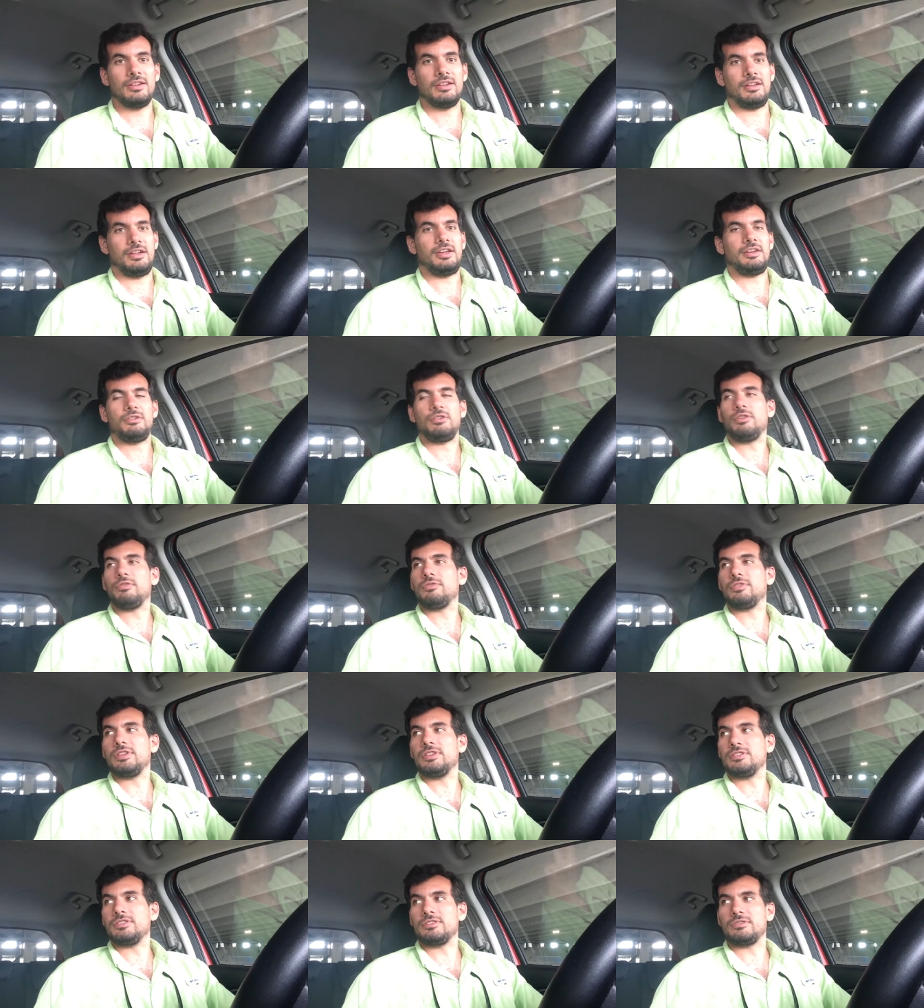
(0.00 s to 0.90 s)
I don't know if
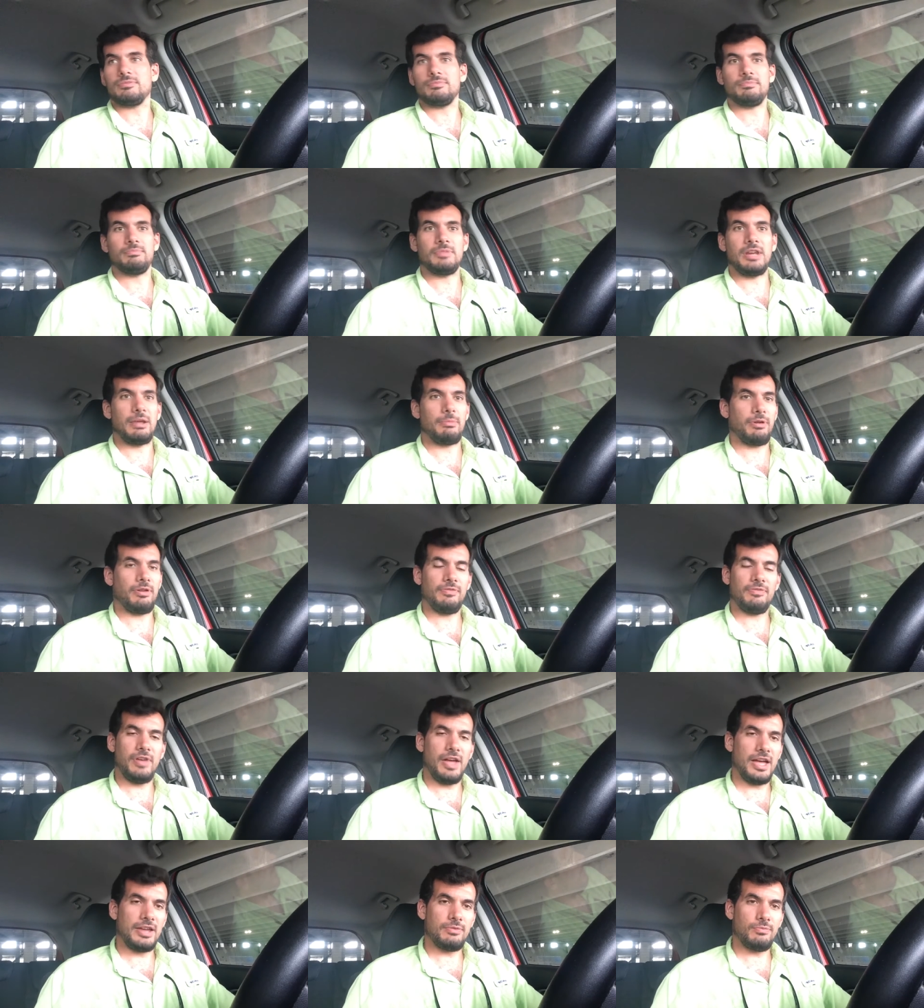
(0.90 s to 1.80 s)
he's been able to
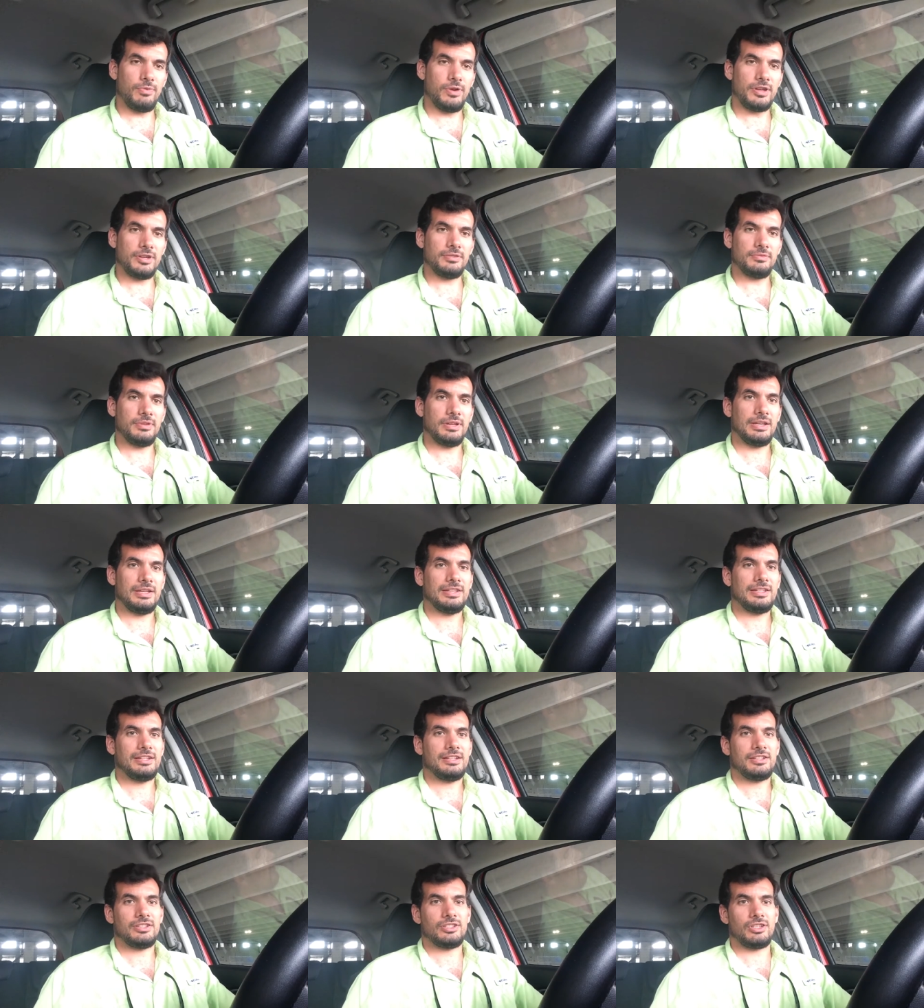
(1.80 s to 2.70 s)
find one.
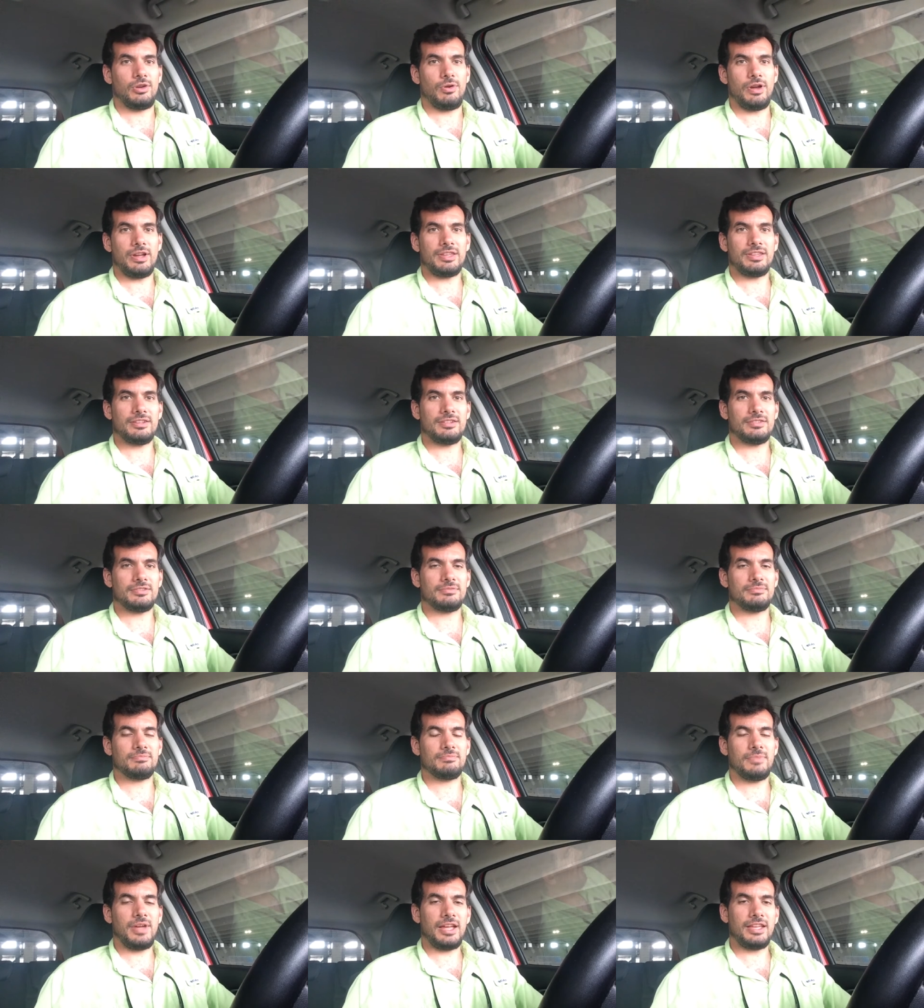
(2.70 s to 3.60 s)
So I
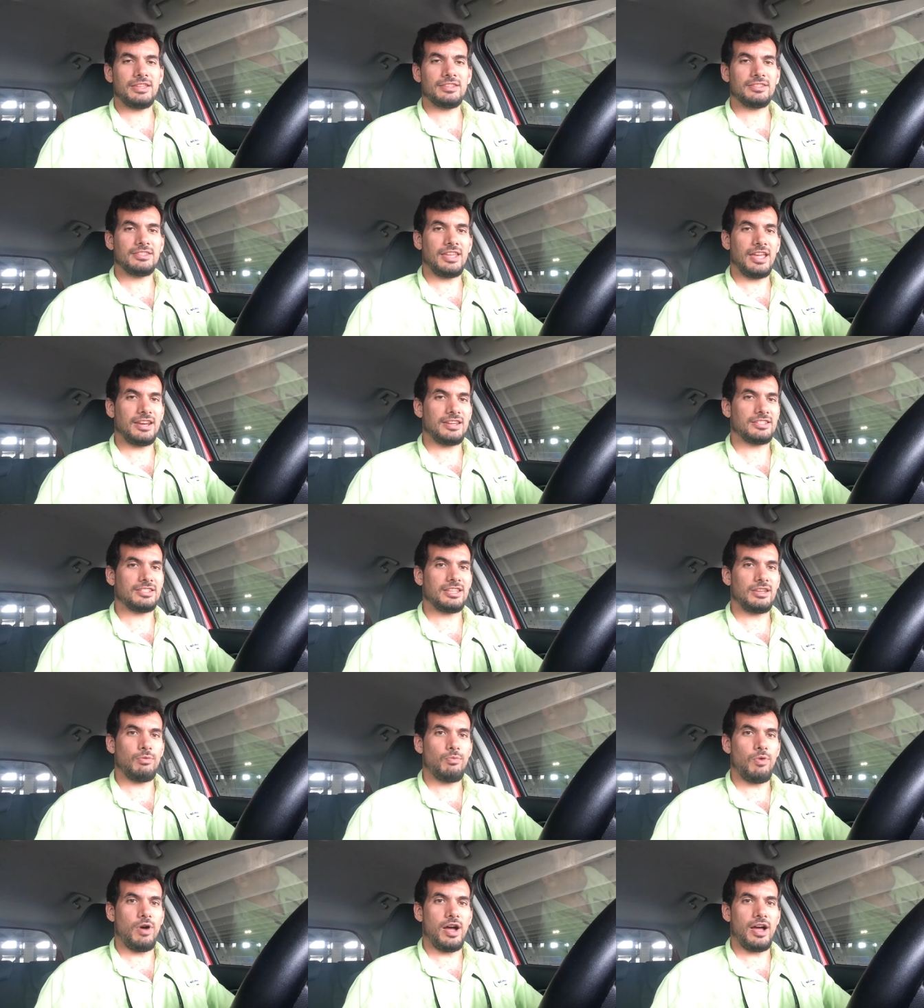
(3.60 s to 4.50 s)
can kind of
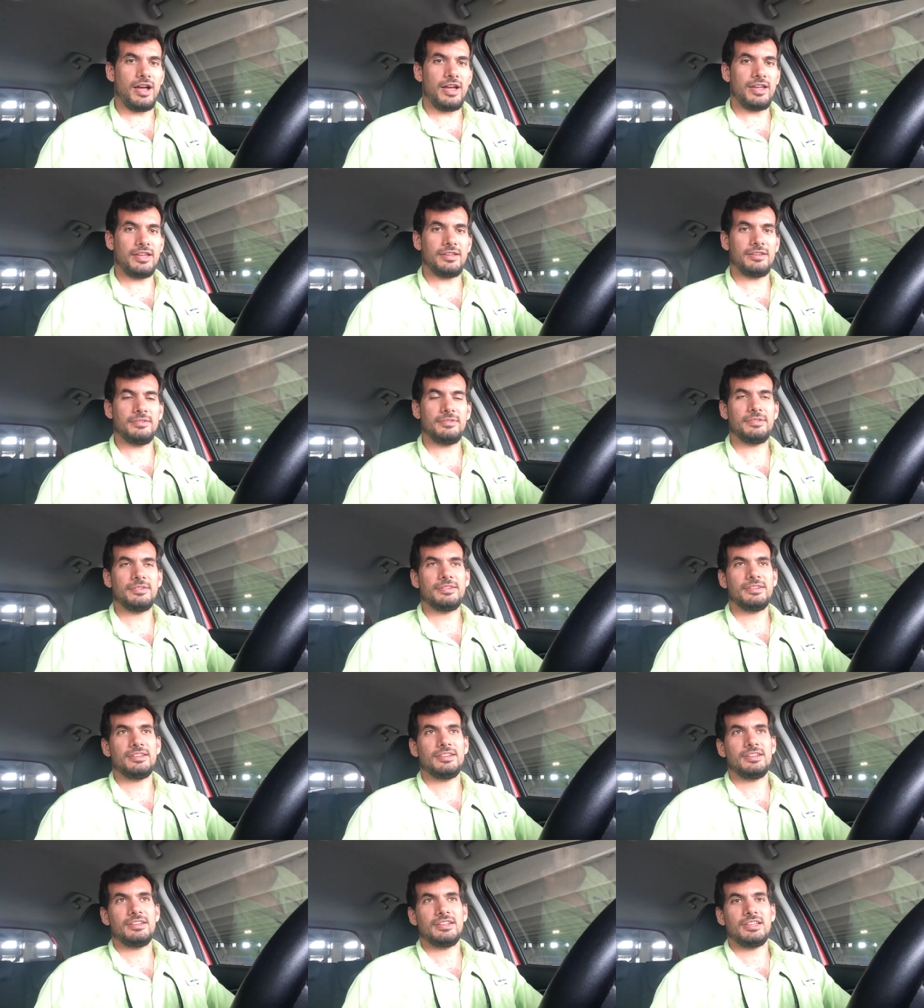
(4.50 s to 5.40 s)
see why
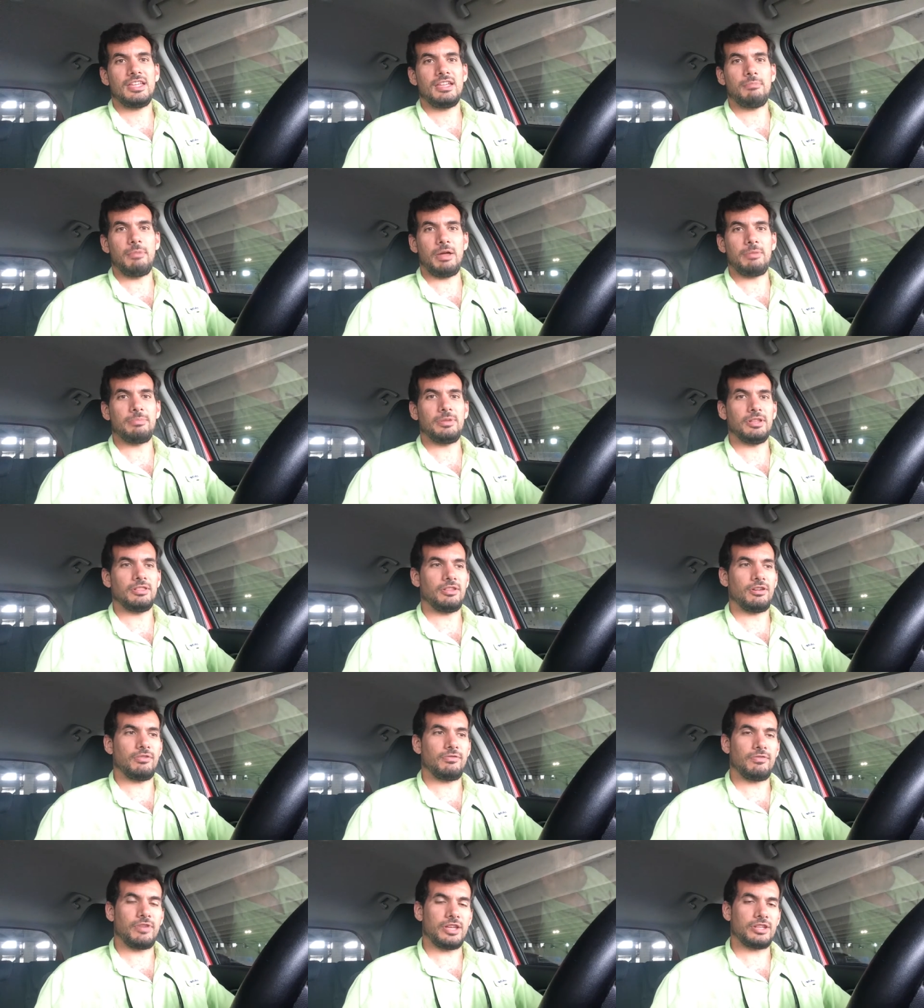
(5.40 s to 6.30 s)
he might be a
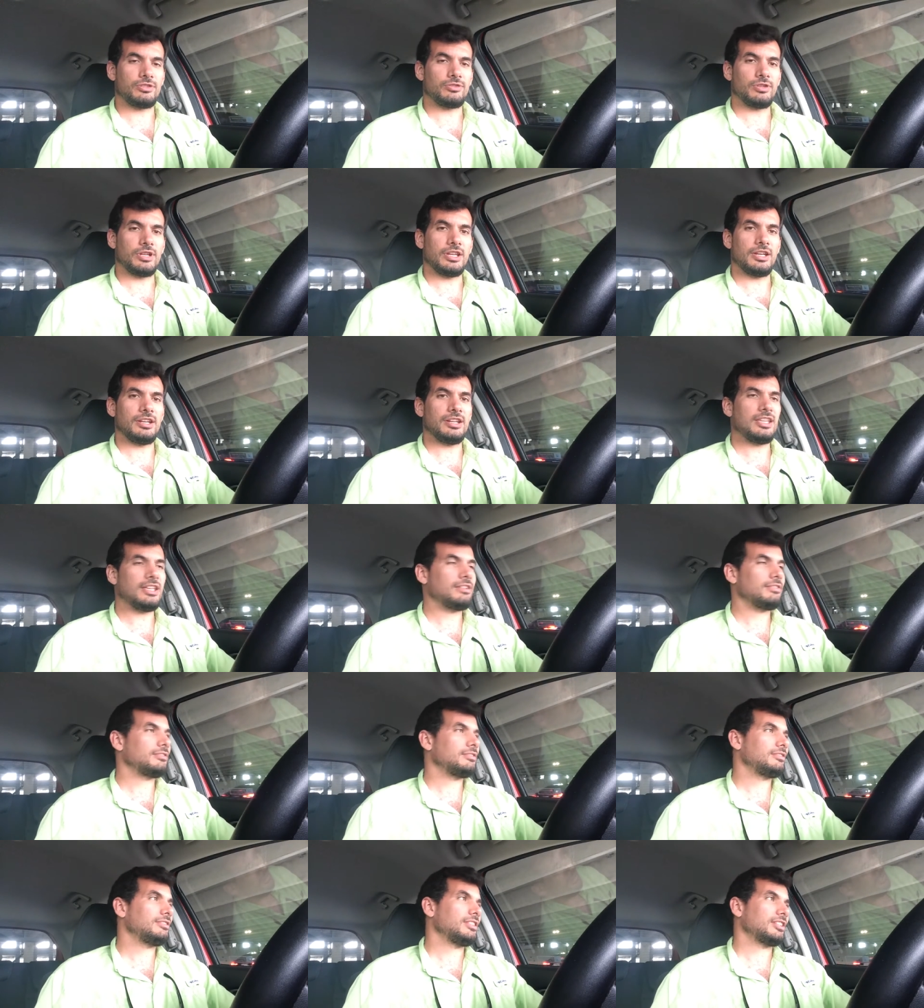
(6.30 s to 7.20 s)
little
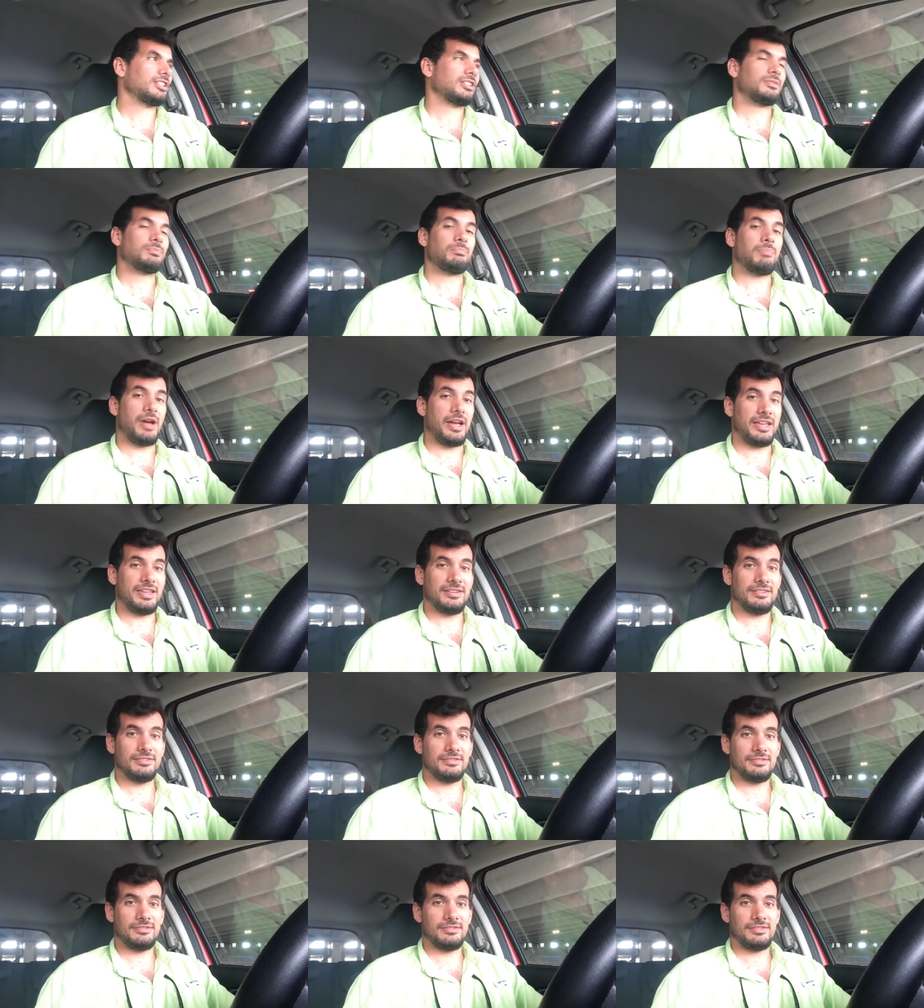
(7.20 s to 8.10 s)
frustrated, despite
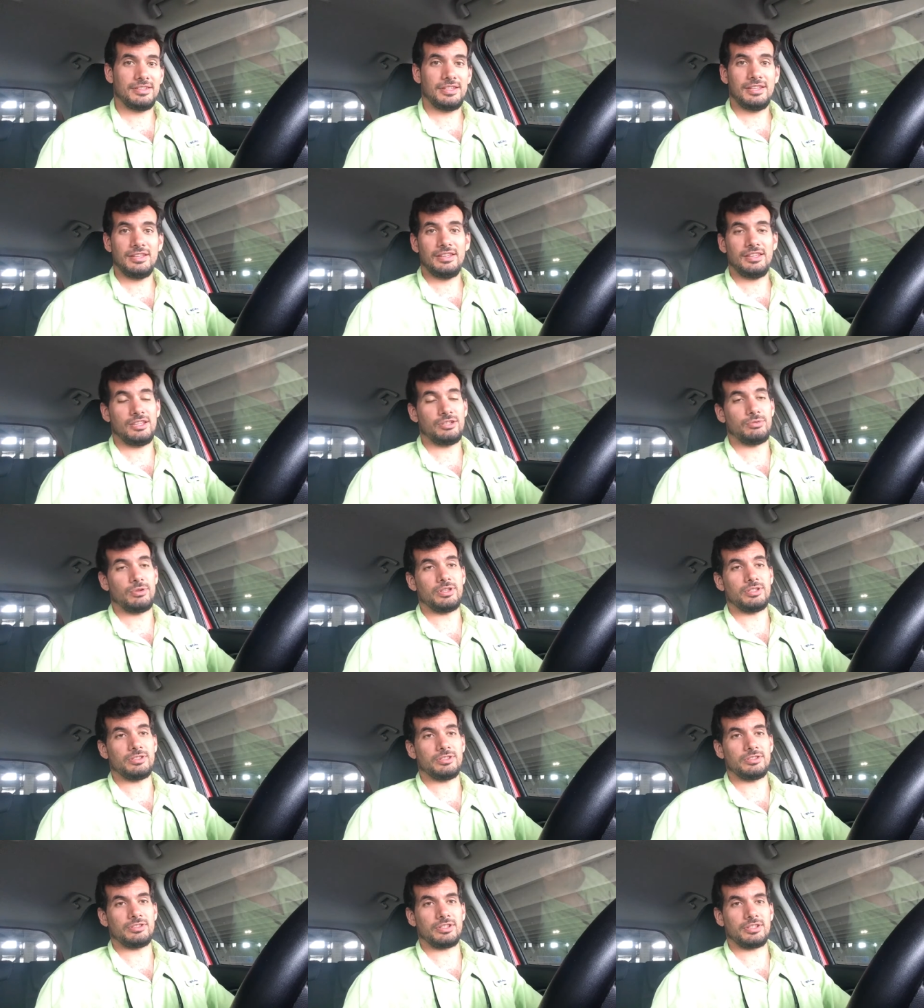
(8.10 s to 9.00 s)
his
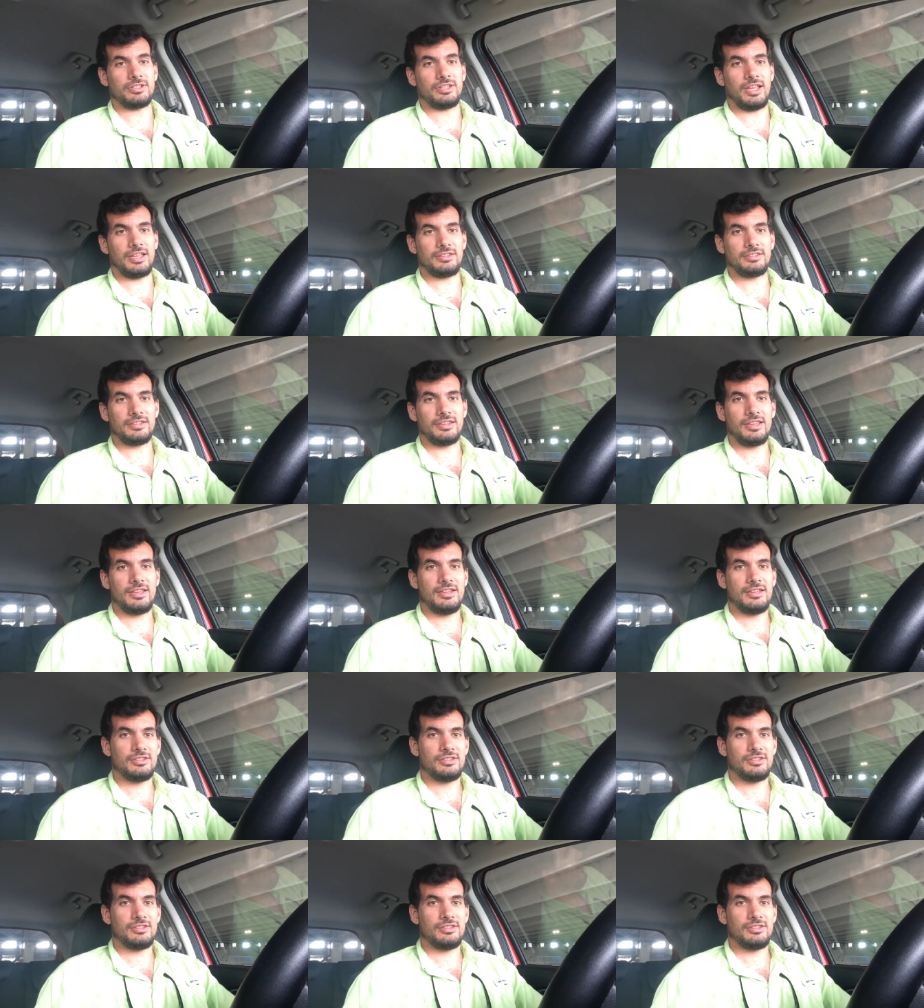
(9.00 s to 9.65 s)
recent success.